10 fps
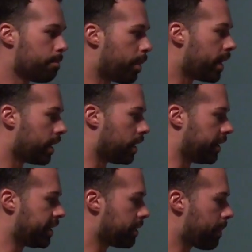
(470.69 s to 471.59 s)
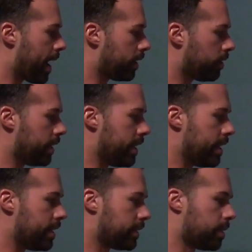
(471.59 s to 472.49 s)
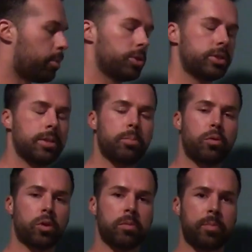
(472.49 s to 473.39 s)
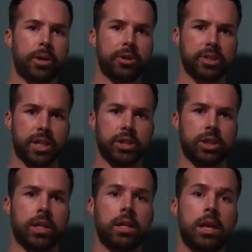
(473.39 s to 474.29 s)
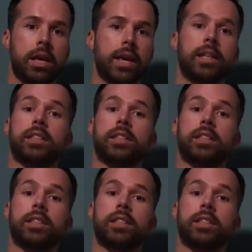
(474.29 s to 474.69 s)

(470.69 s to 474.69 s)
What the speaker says: But a linear model is the most simple form of periodization.